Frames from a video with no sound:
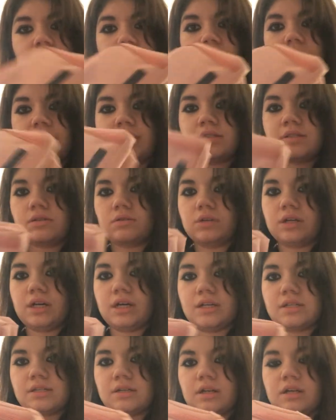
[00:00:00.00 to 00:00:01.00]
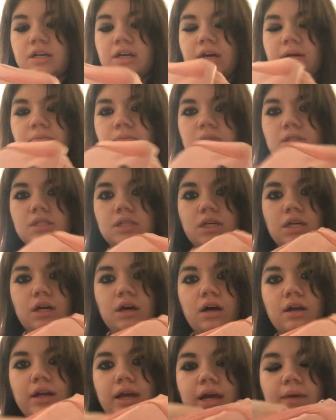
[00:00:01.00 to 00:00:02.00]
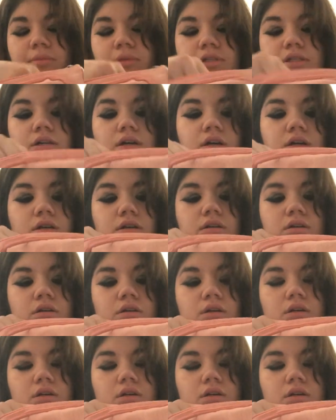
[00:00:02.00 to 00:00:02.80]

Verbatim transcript: pencil case that I kept seeing on Amazon.